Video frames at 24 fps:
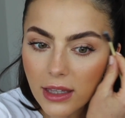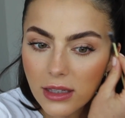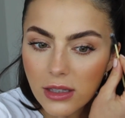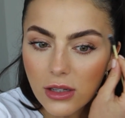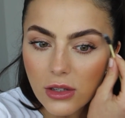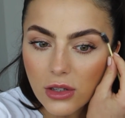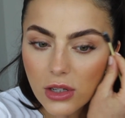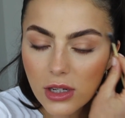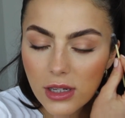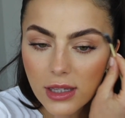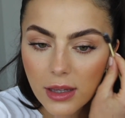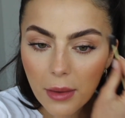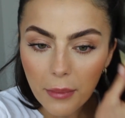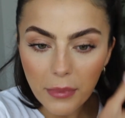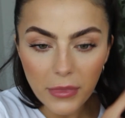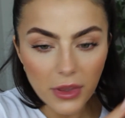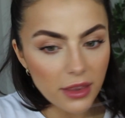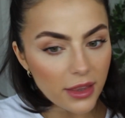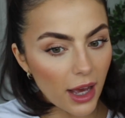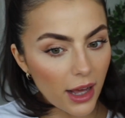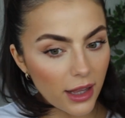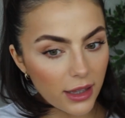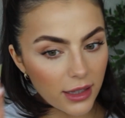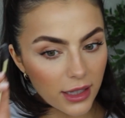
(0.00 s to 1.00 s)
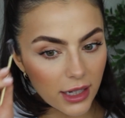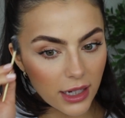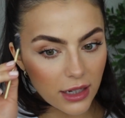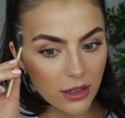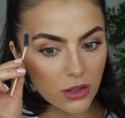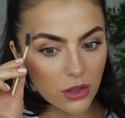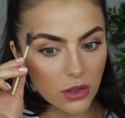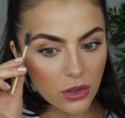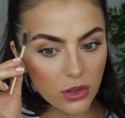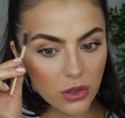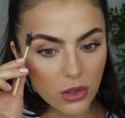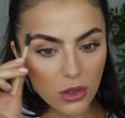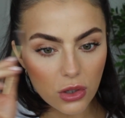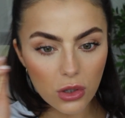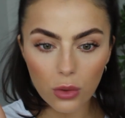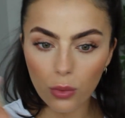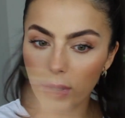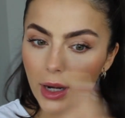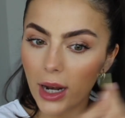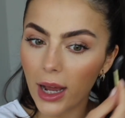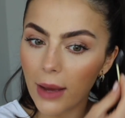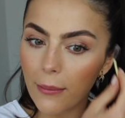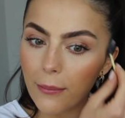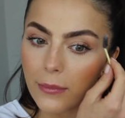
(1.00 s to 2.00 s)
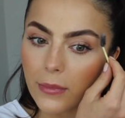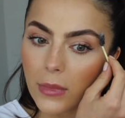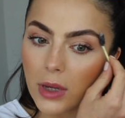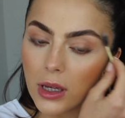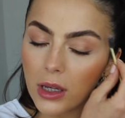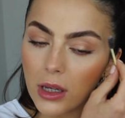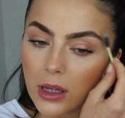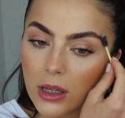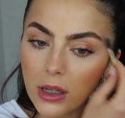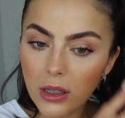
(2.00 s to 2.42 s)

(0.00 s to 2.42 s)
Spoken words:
this is just something that I like to do when I'm